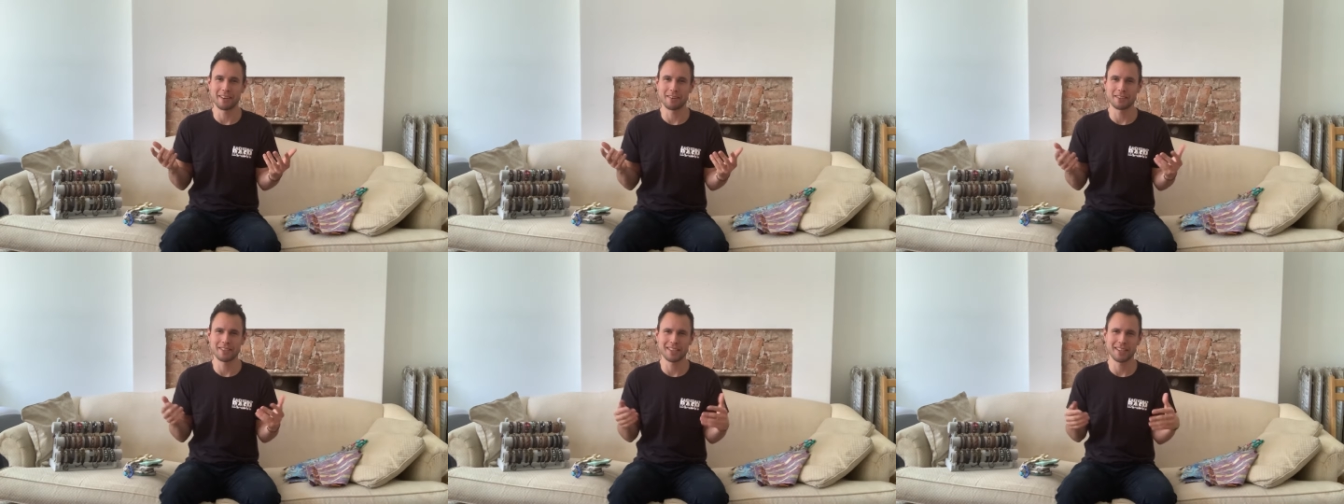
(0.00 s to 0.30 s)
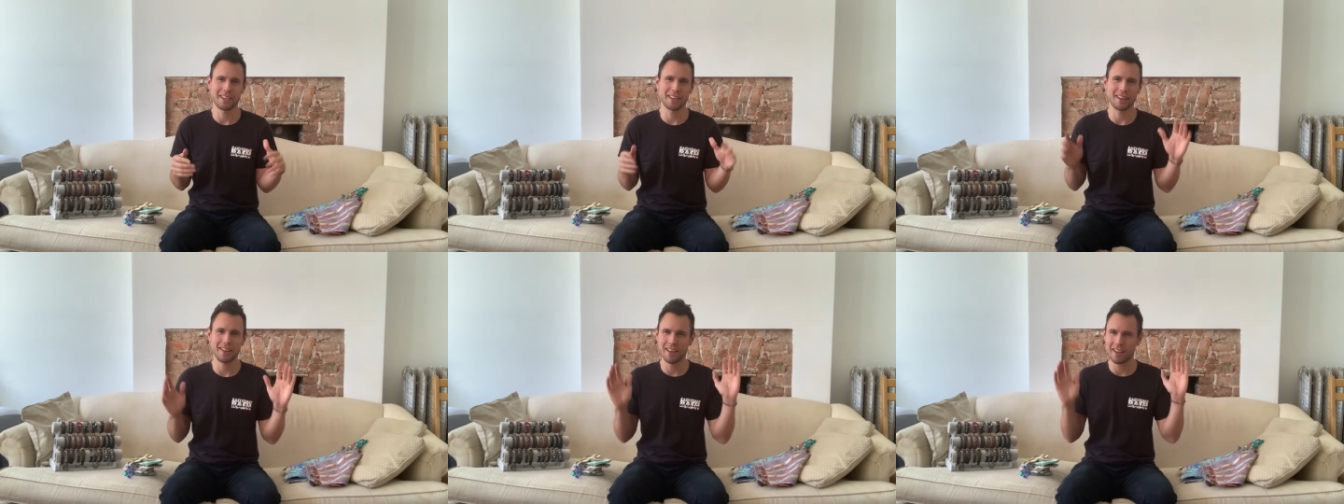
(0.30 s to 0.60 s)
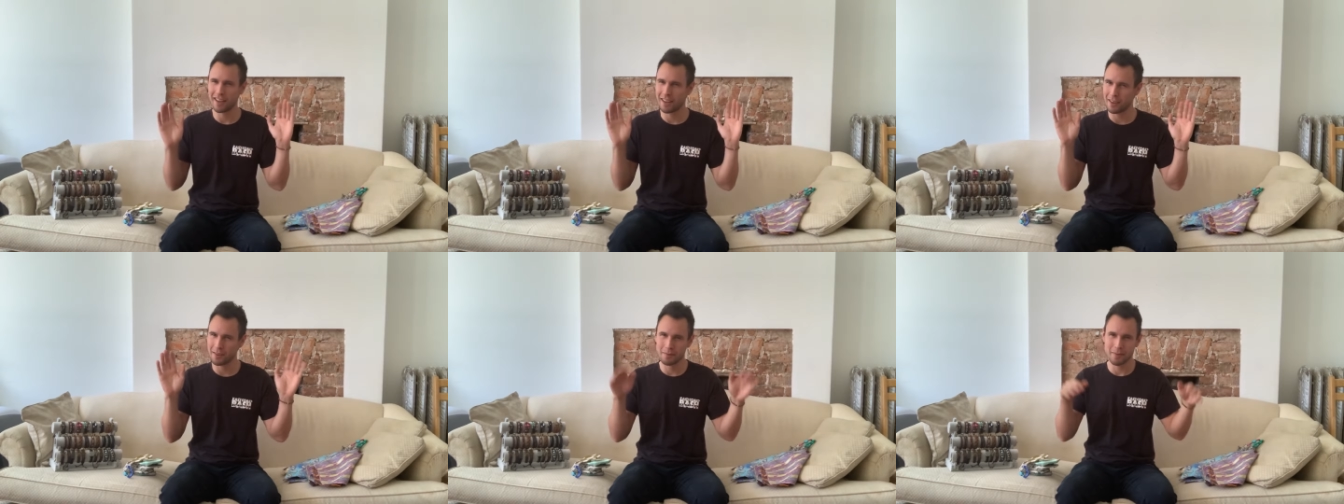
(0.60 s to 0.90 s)
I was like,
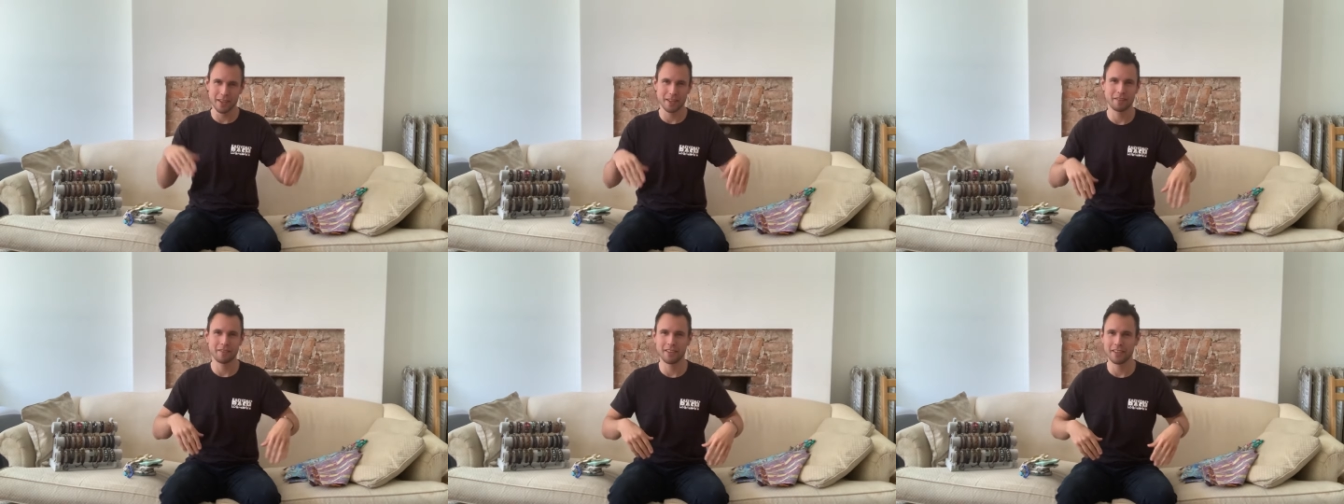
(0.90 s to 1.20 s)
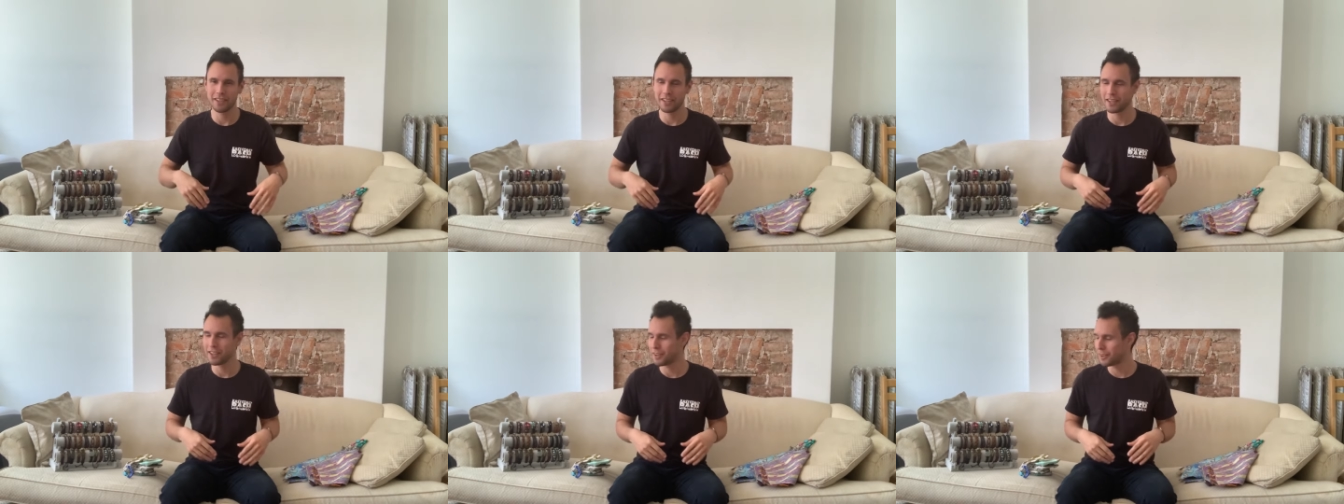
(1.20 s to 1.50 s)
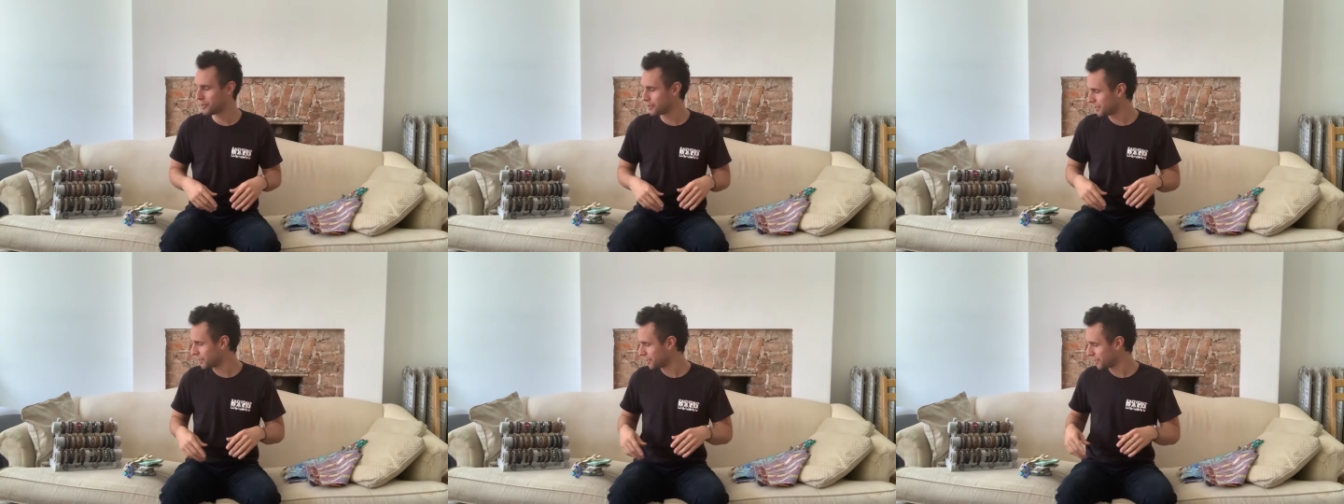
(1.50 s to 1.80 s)
oh, I'll make a
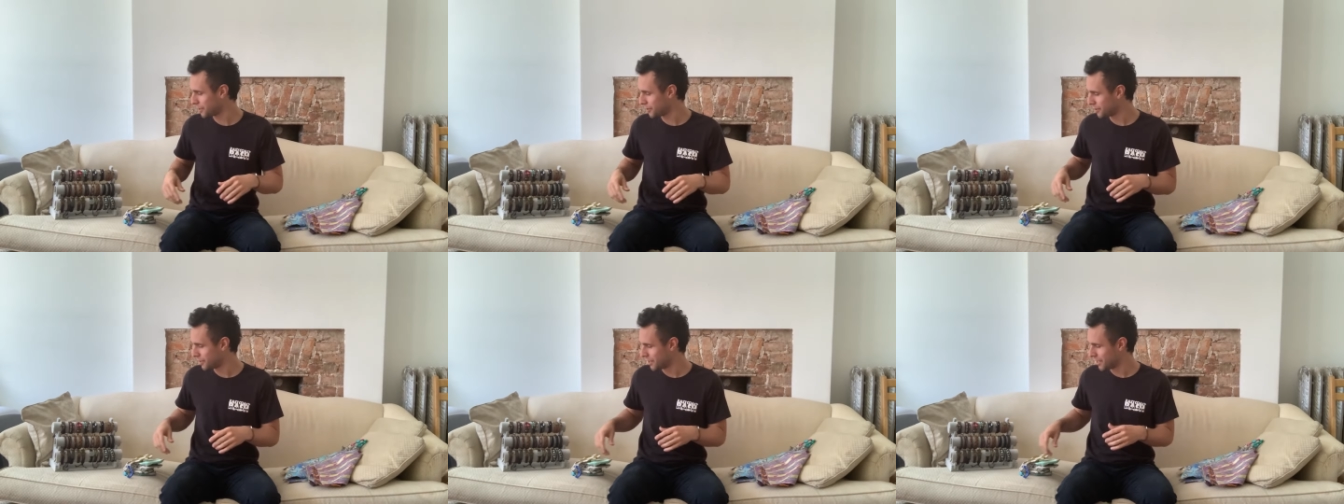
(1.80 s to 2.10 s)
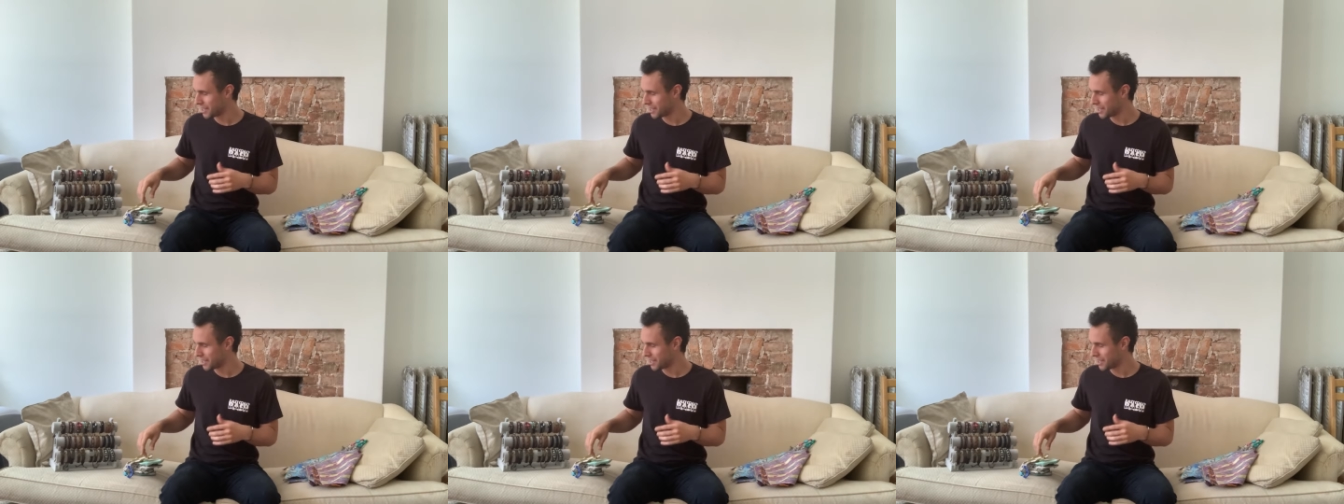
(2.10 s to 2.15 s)
video, you know,